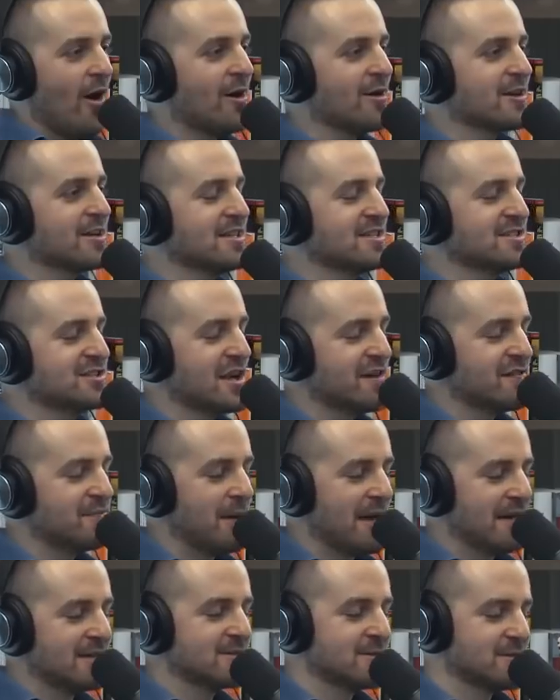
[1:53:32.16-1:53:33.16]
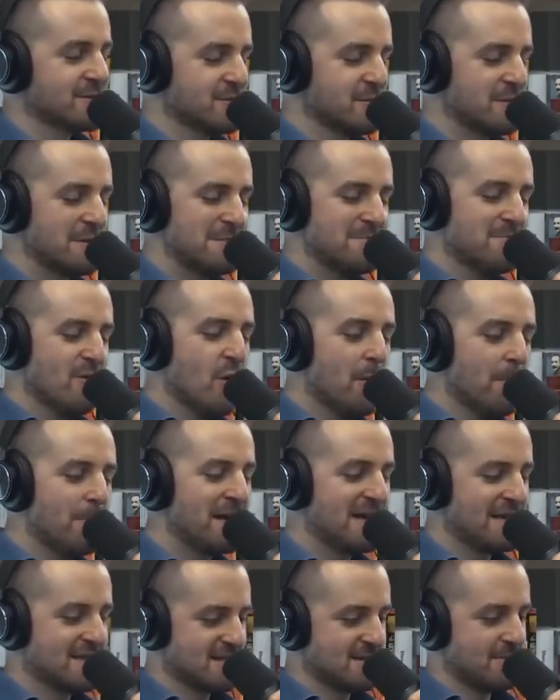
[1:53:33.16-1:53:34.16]
I reckon Jeff Bezos would be more
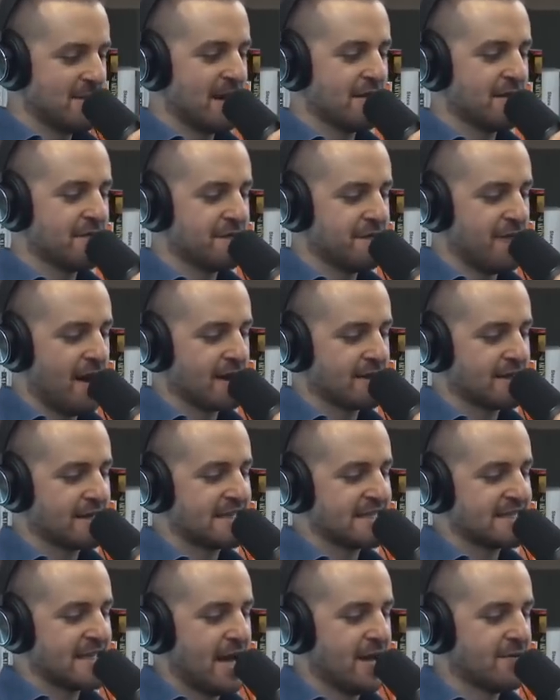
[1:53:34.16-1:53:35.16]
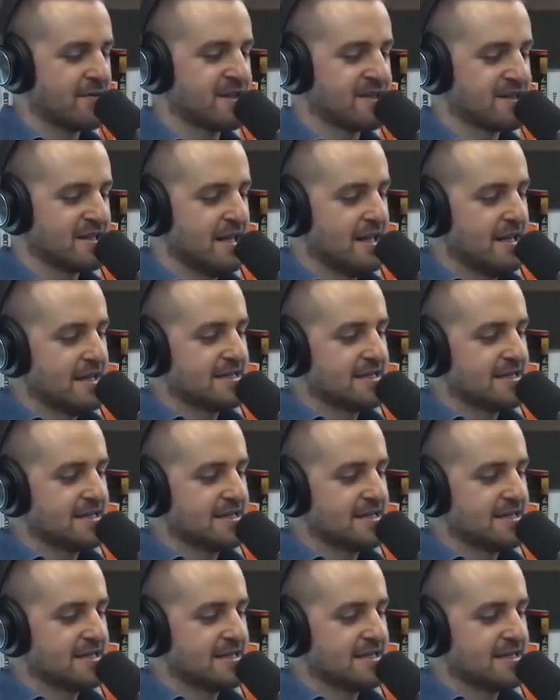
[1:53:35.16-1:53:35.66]
pissed about the fact that he's having